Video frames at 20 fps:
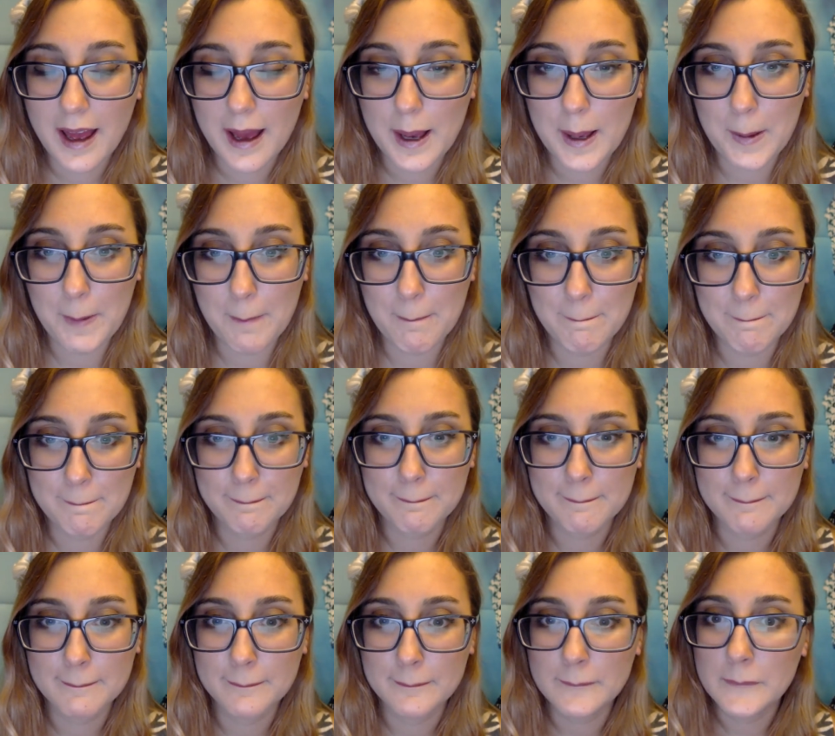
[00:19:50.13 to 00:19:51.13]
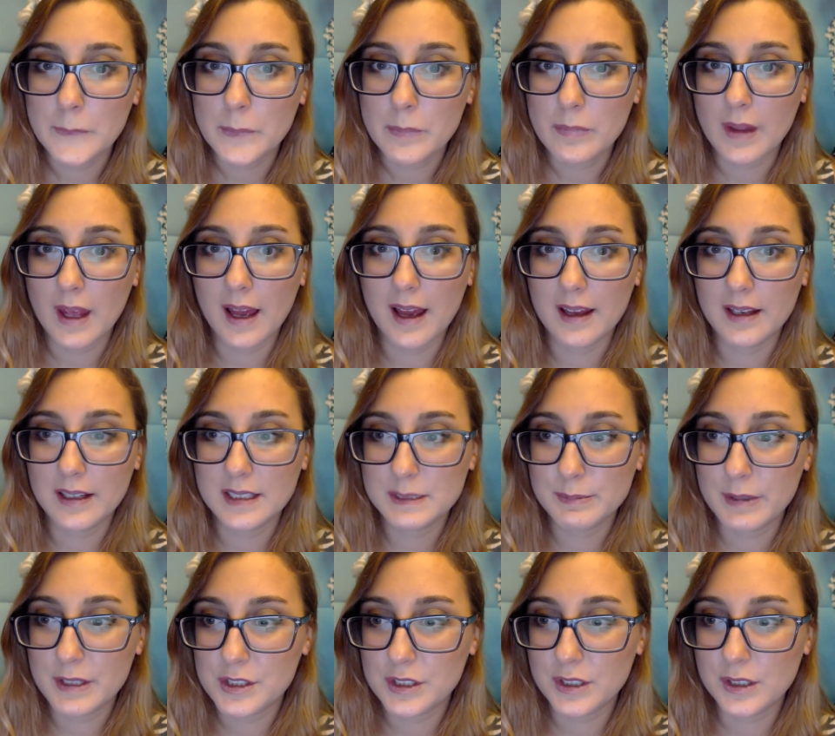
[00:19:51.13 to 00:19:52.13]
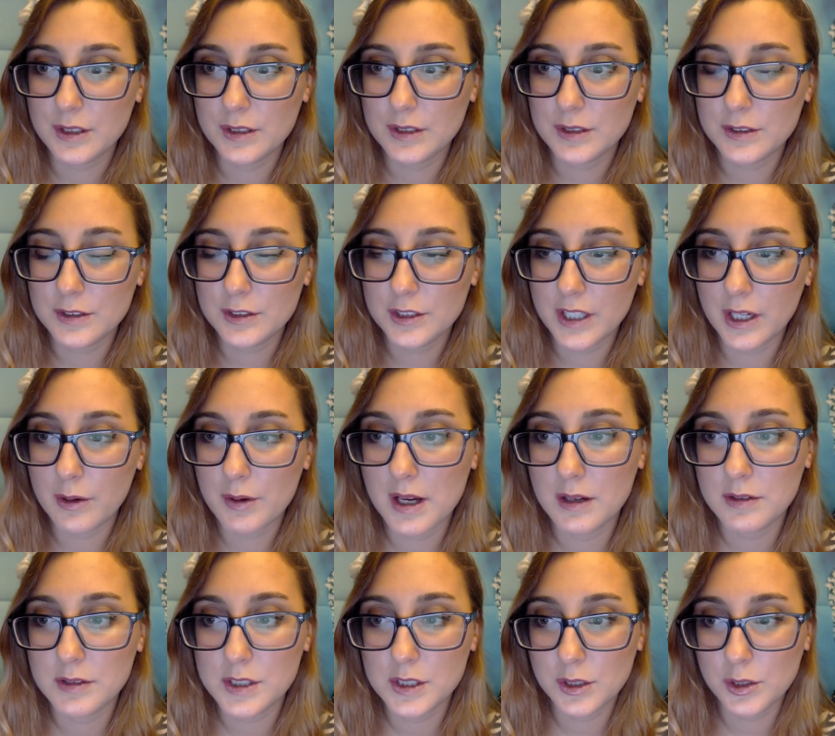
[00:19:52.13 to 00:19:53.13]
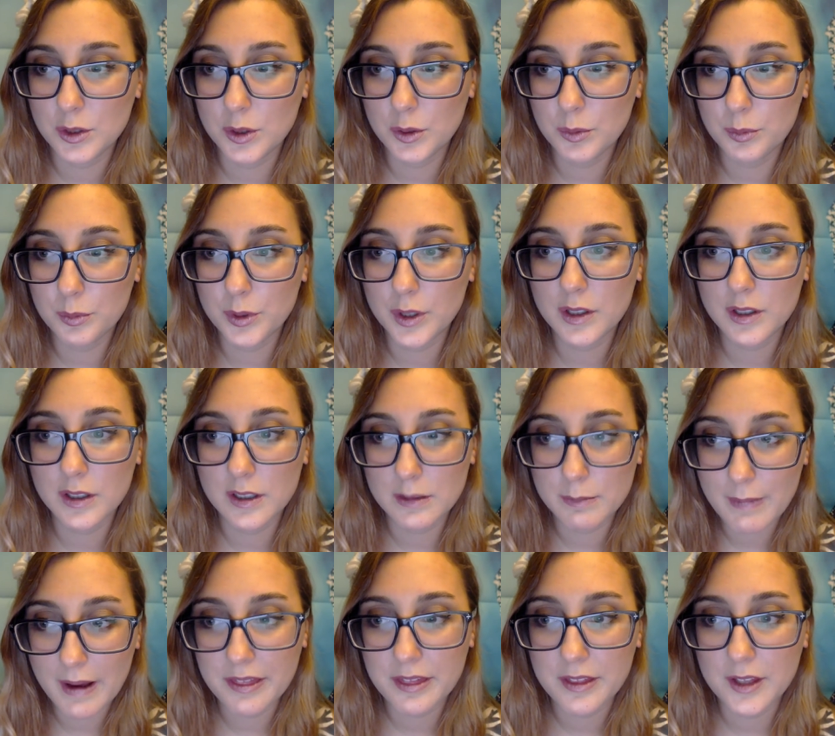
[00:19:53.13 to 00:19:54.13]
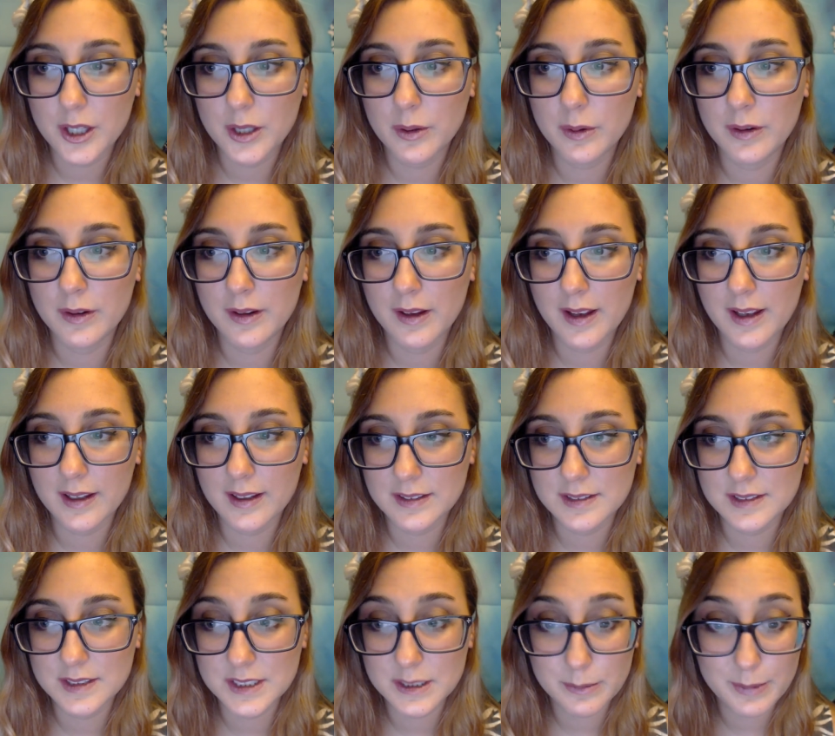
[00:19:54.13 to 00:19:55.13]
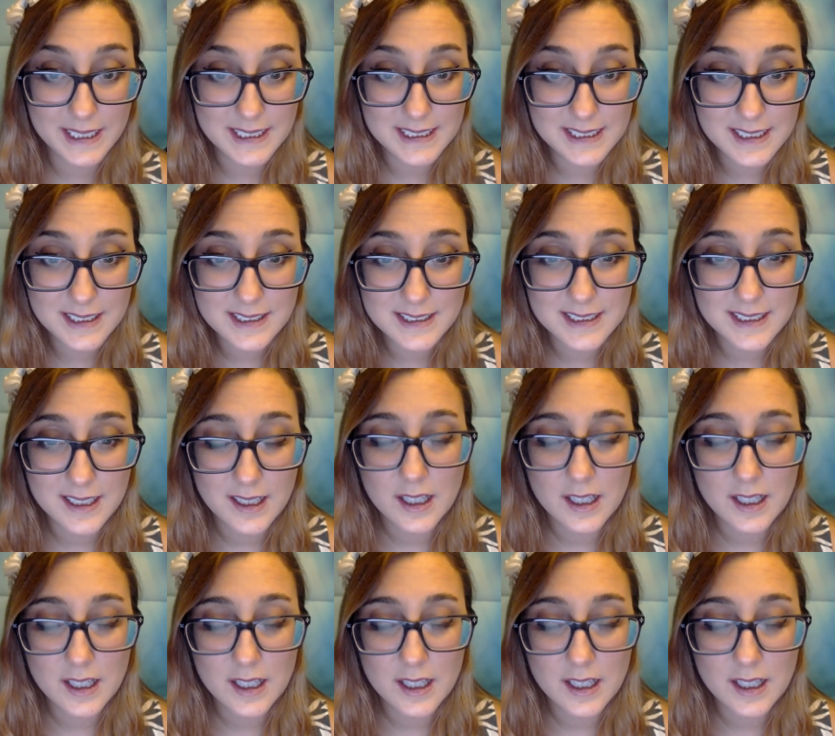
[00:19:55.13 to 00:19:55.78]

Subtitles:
And a special shout out to Brooke, Matthew, and Sobasis,